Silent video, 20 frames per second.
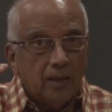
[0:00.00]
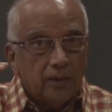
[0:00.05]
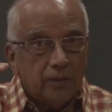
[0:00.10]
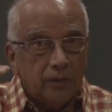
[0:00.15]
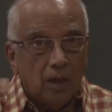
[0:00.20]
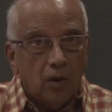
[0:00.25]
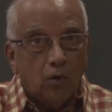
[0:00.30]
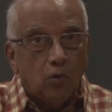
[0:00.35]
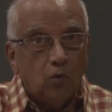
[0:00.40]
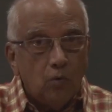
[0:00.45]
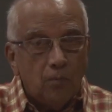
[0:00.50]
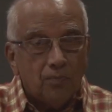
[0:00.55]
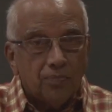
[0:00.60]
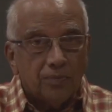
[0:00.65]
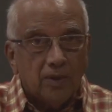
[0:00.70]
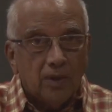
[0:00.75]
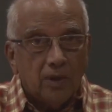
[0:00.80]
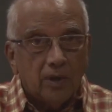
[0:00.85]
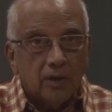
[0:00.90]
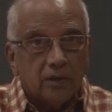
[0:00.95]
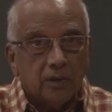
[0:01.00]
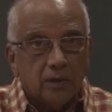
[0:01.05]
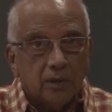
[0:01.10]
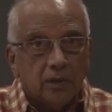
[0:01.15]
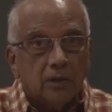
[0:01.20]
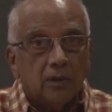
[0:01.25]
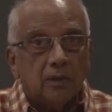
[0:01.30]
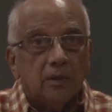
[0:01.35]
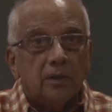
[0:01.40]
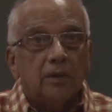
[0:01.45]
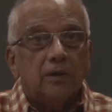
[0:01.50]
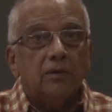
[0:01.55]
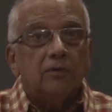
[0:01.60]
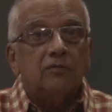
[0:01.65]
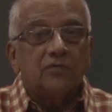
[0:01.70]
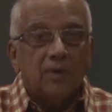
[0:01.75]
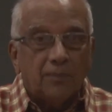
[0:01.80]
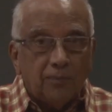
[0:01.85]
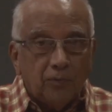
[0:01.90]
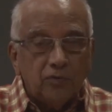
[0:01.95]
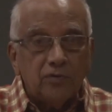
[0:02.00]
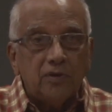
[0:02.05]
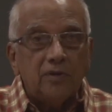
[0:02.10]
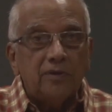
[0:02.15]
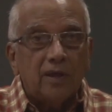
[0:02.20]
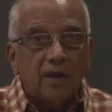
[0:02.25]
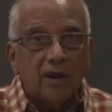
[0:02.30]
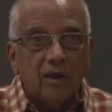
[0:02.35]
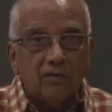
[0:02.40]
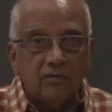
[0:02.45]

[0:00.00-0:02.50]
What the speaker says: Now, supposing there are